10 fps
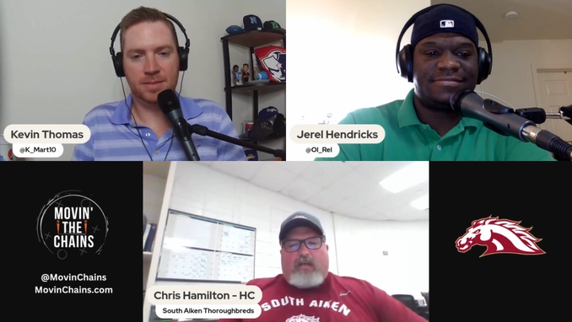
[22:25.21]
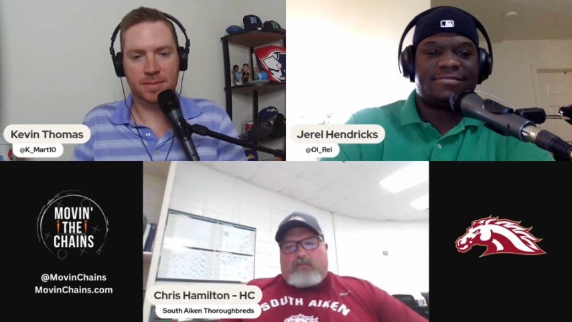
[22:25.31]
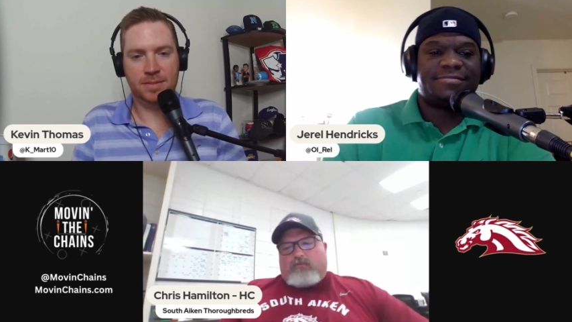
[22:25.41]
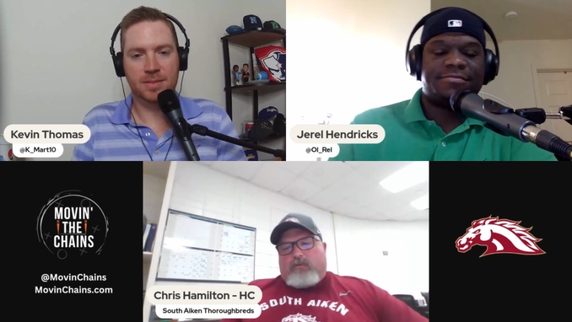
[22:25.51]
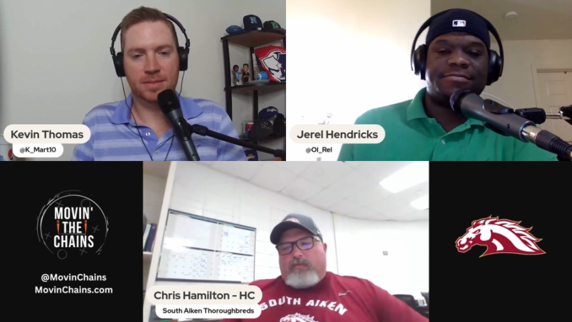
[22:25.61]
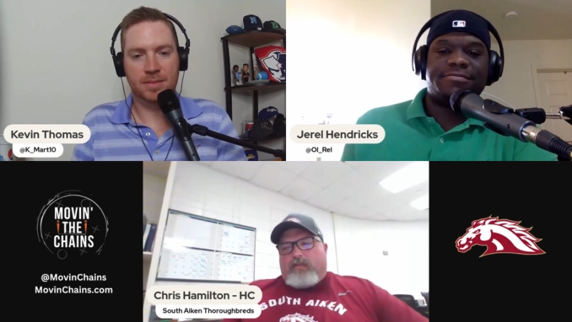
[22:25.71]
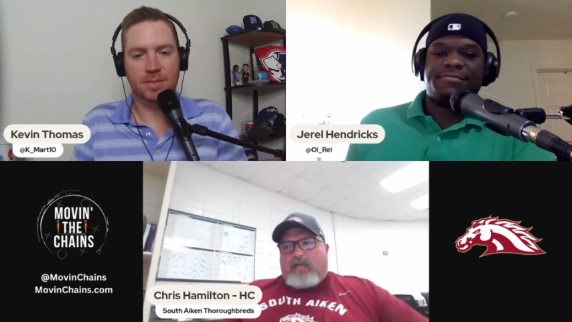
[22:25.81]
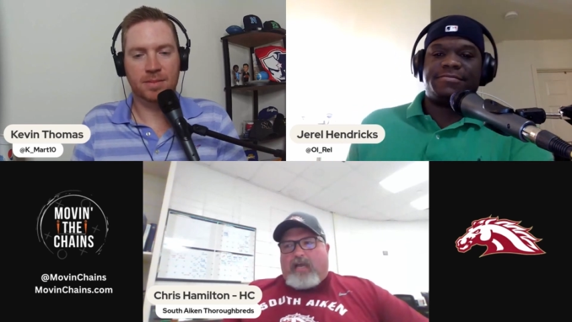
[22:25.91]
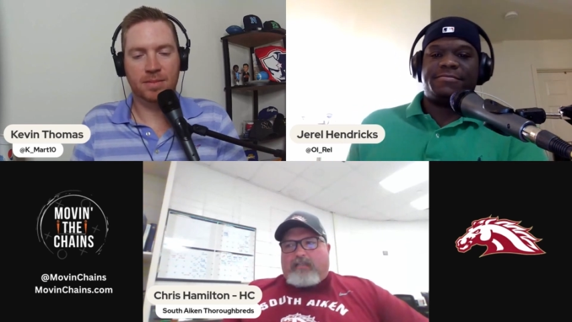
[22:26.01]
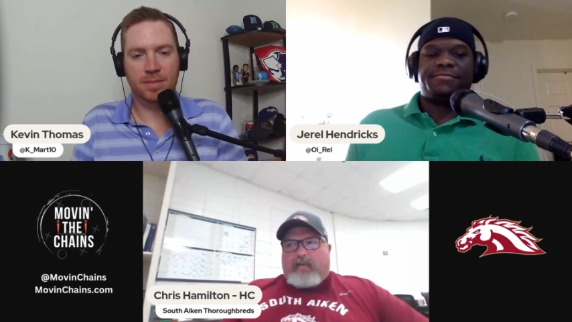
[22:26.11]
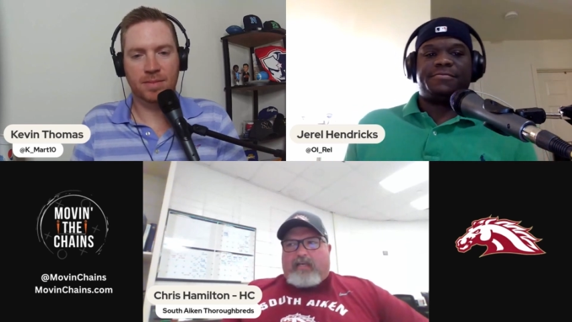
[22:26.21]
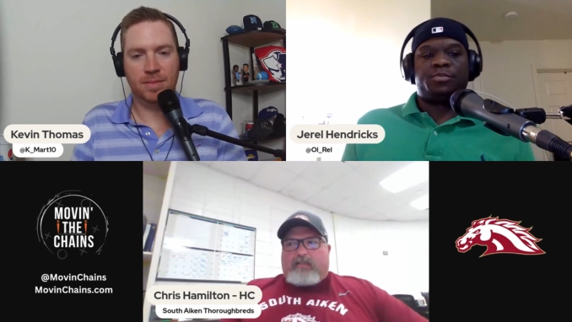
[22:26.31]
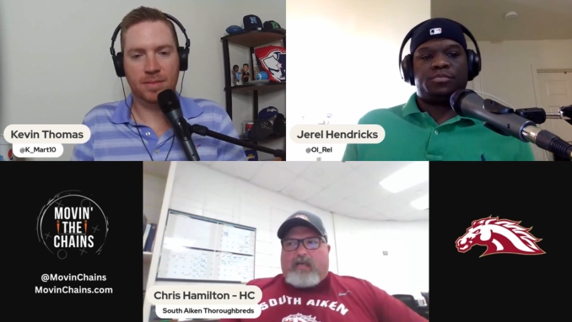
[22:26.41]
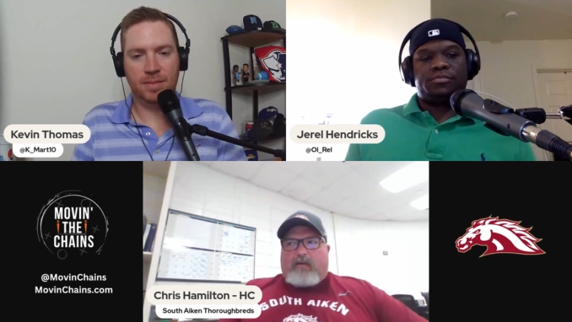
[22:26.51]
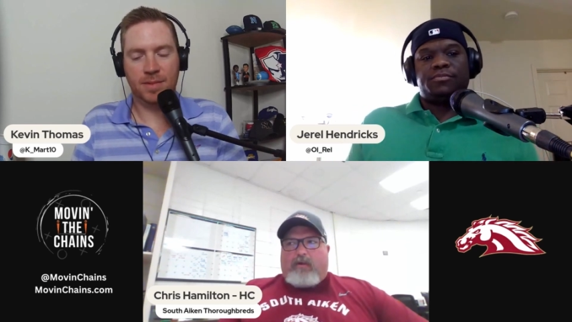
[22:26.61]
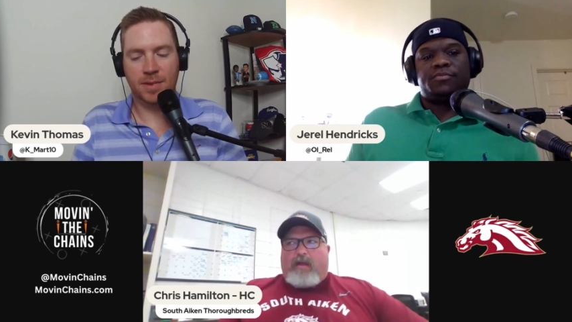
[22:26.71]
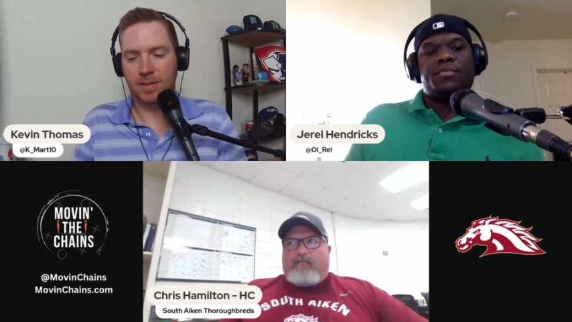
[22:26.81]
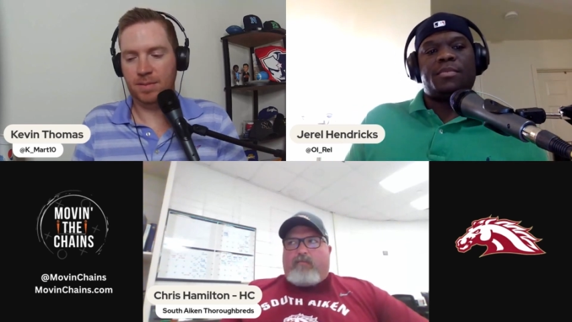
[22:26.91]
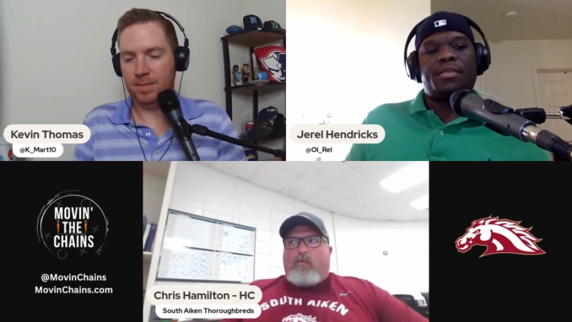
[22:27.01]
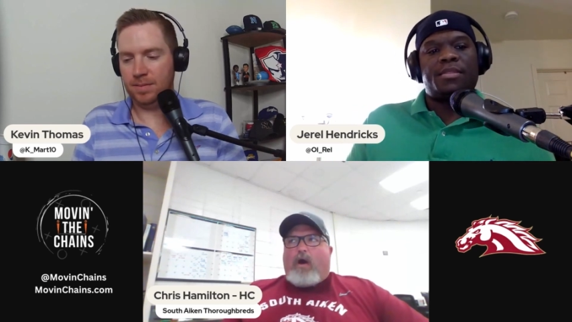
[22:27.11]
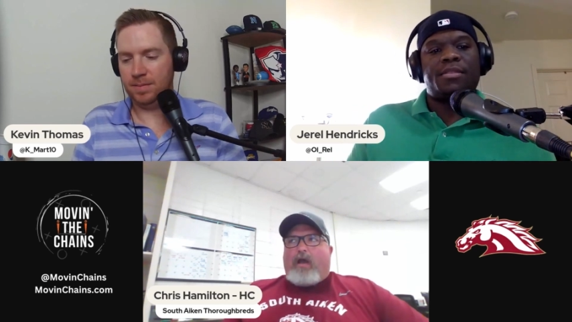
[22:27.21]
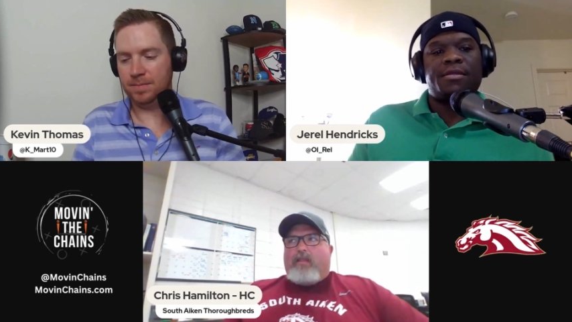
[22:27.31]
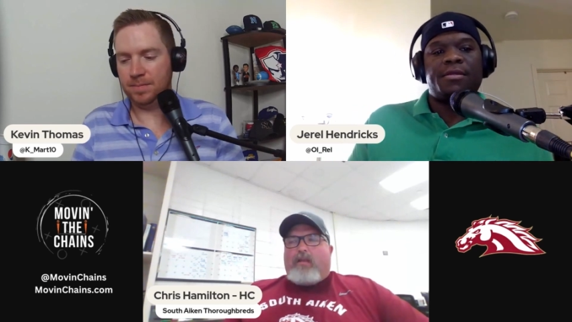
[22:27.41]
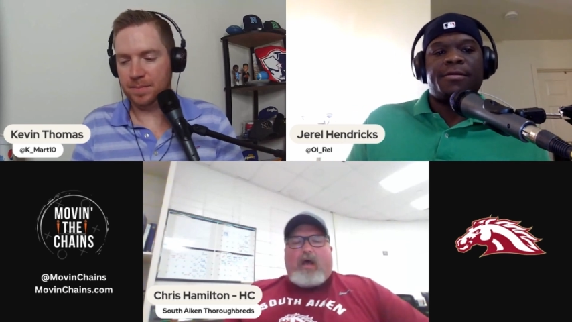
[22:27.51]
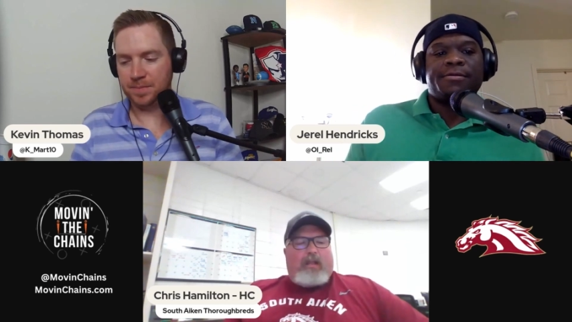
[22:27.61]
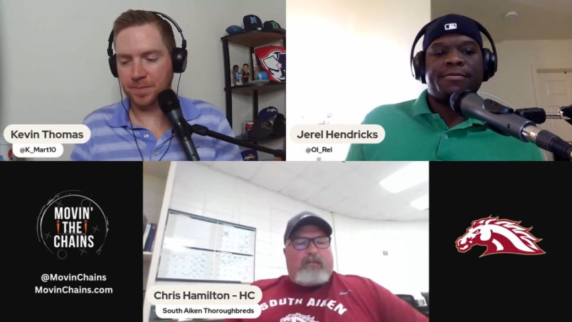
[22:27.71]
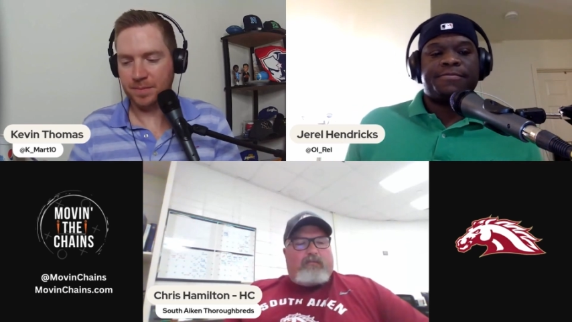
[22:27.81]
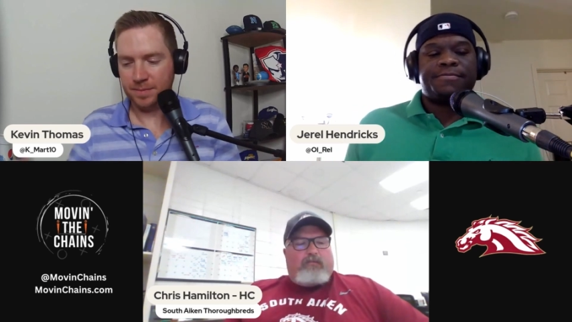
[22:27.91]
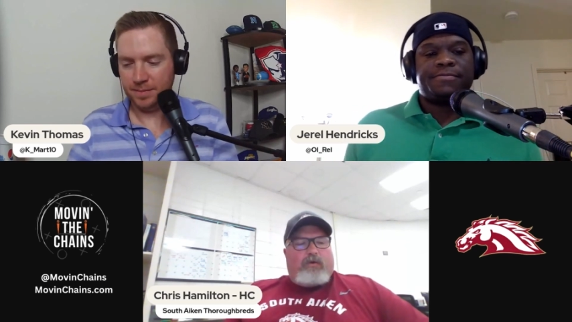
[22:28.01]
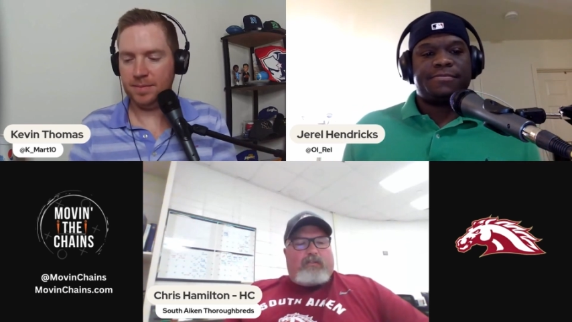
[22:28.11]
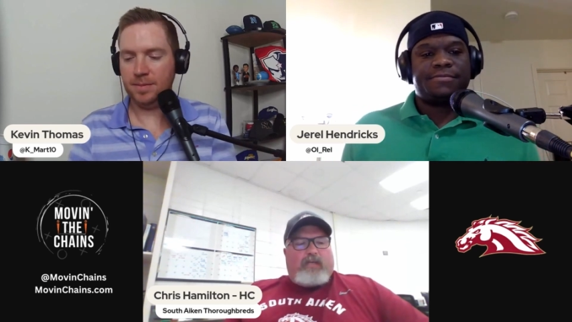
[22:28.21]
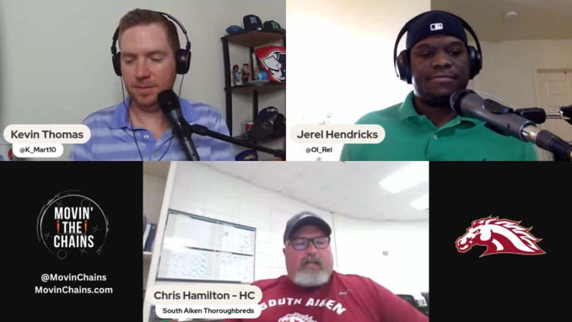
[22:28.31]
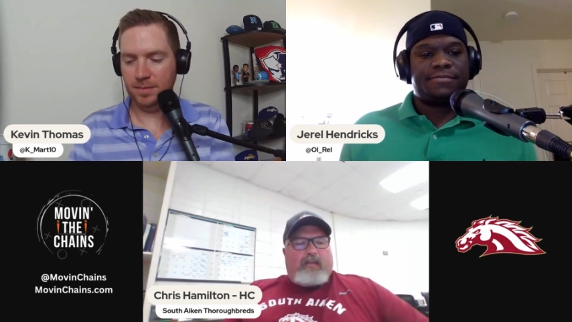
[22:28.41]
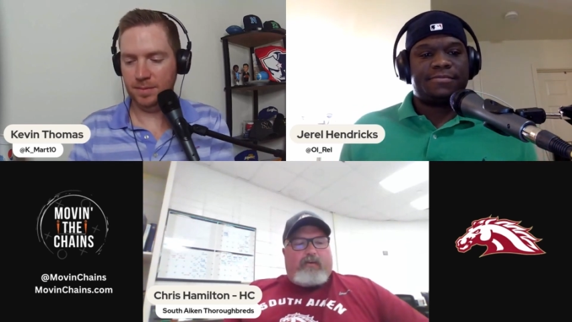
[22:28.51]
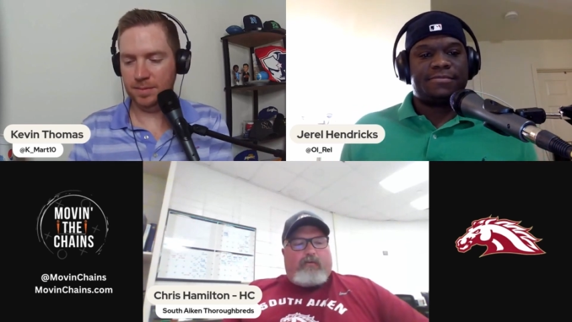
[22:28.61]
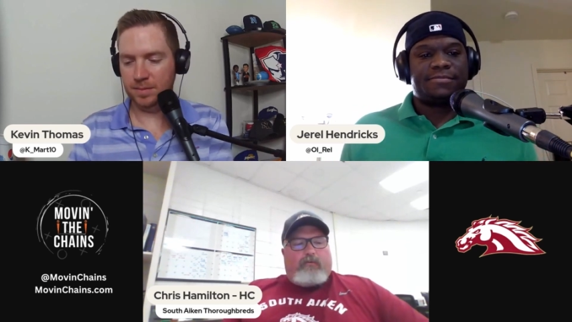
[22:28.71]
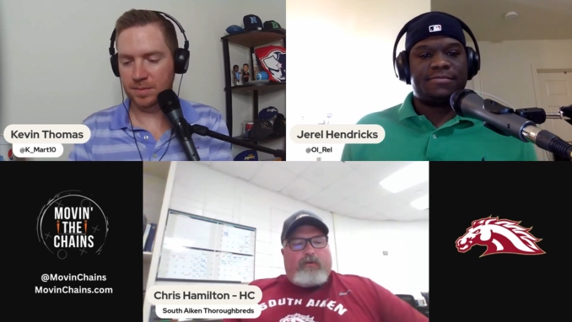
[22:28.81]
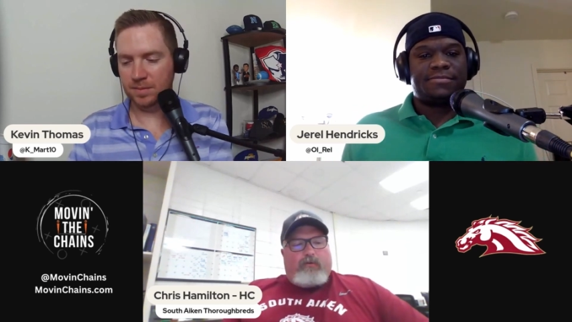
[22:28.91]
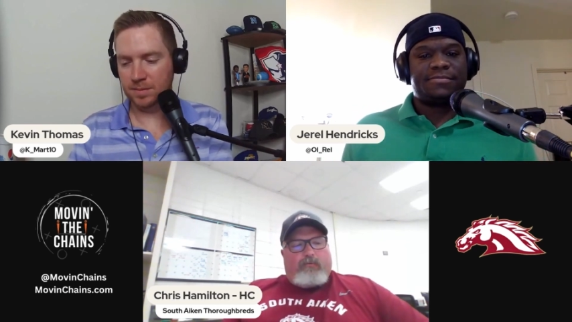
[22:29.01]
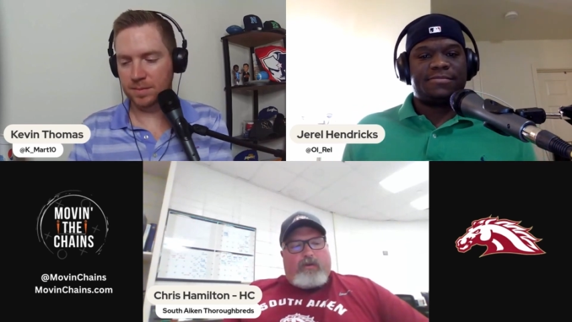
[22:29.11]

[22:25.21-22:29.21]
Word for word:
Speaker 1: So some of these guys, I guess, I don't have quite the knowledge of what exactly they're gonna do.